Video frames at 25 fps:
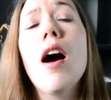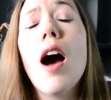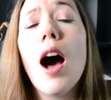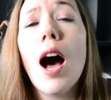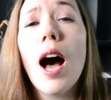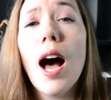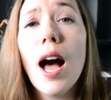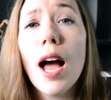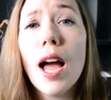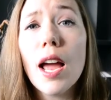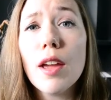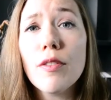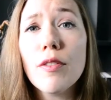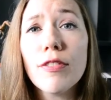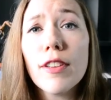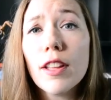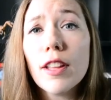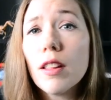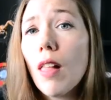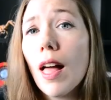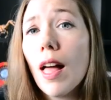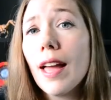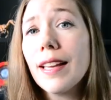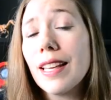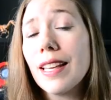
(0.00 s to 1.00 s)
I feel
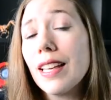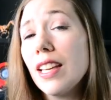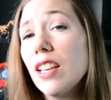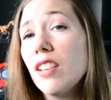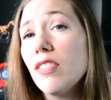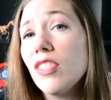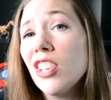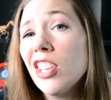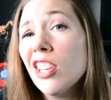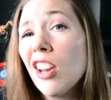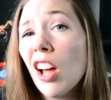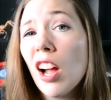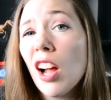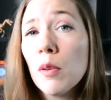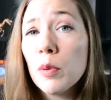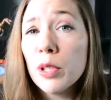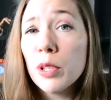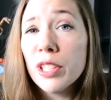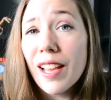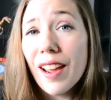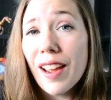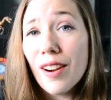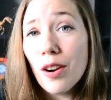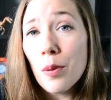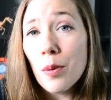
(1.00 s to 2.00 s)
like Evie and I would
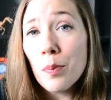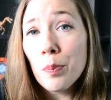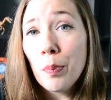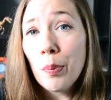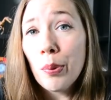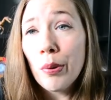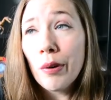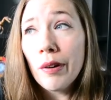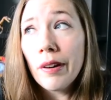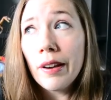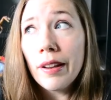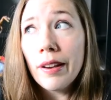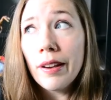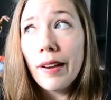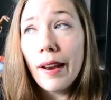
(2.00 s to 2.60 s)
get on pretty